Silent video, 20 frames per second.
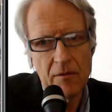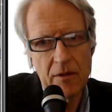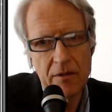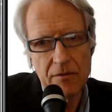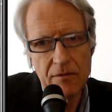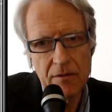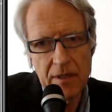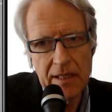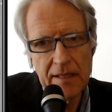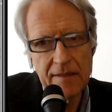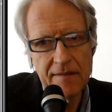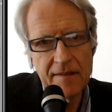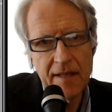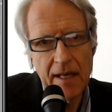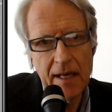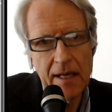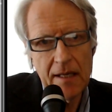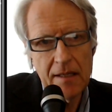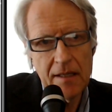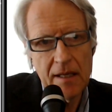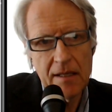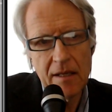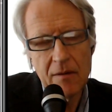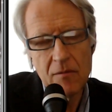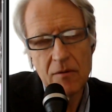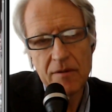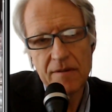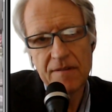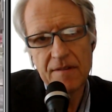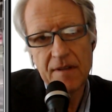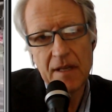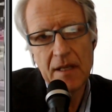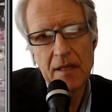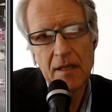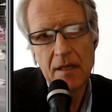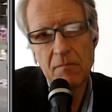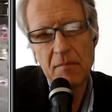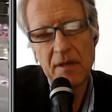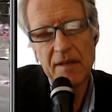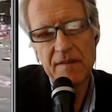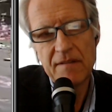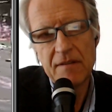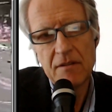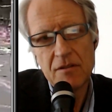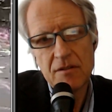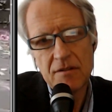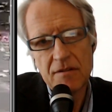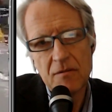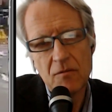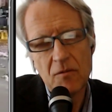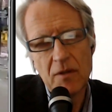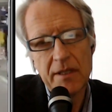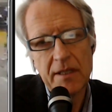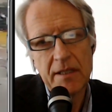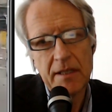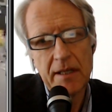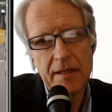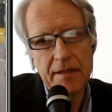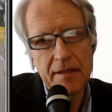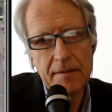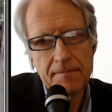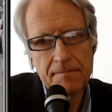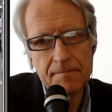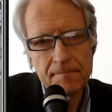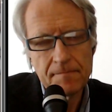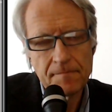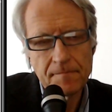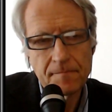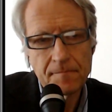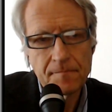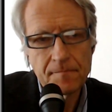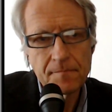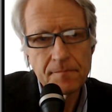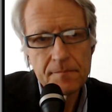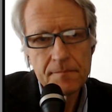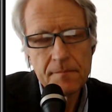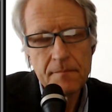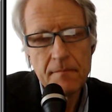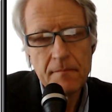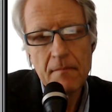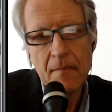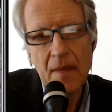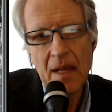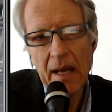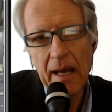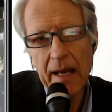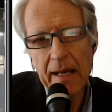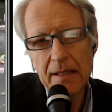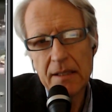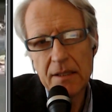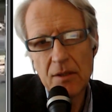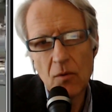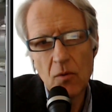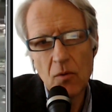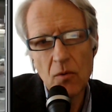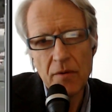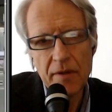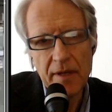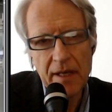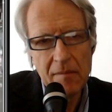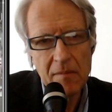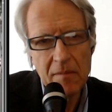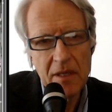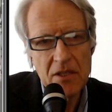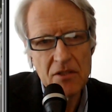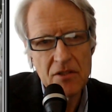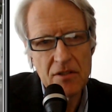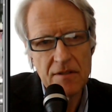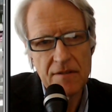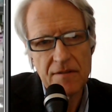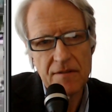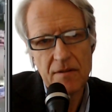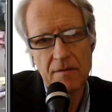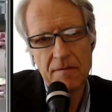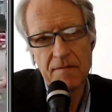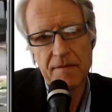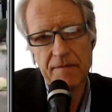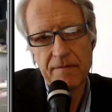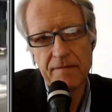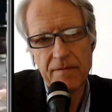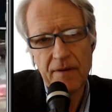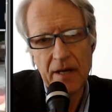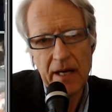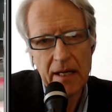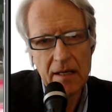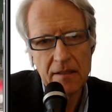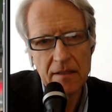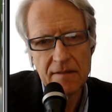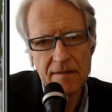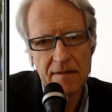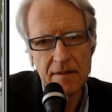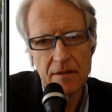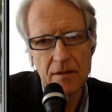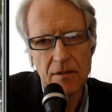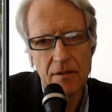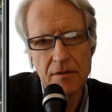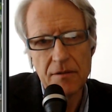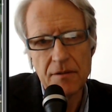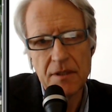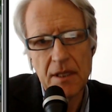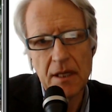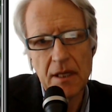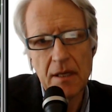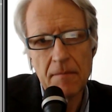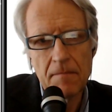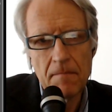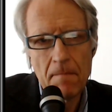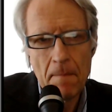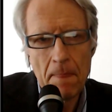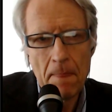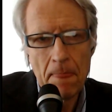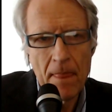They were really scared, and they were sending messages to one another. And all the images of the violence and the looting